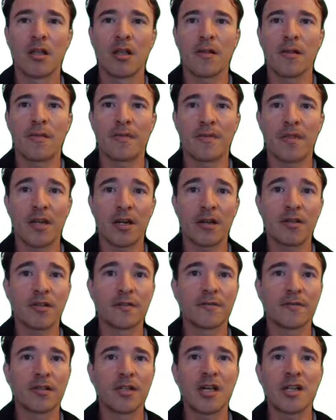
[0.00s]
There, the
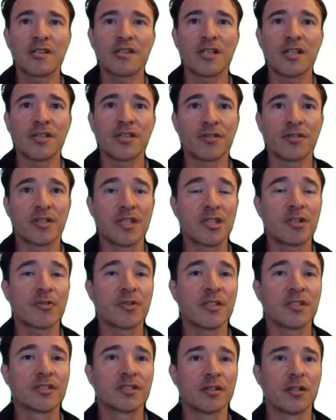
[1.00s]
velocities are
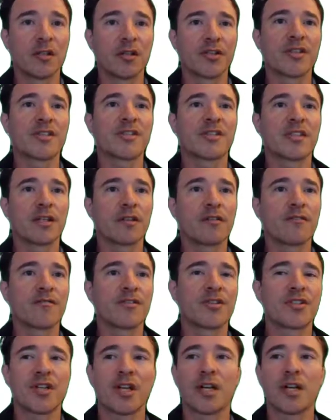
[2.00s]
decreased along the center of
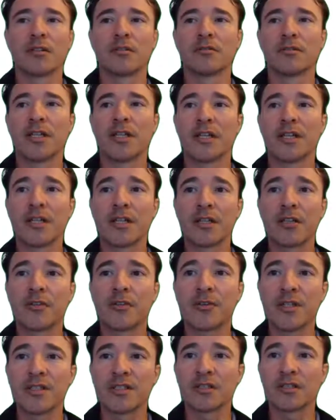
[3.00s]
the channel and
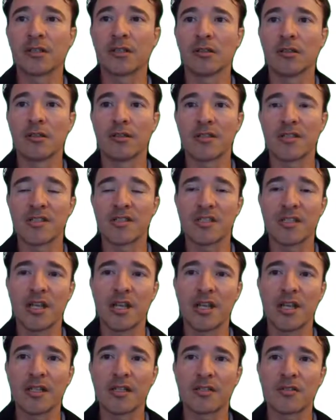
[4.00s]
increased along the
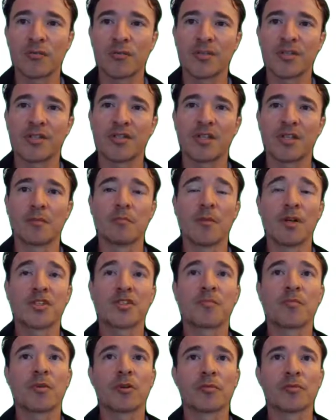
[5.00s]
sides, which is a
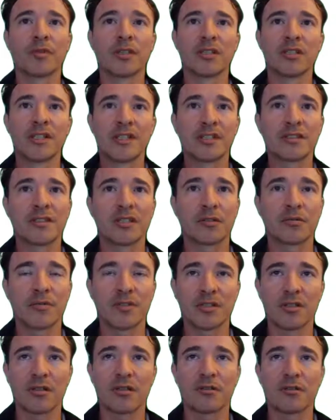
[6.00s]
much more realistic
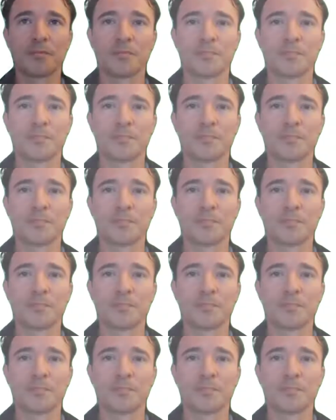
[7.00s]
result.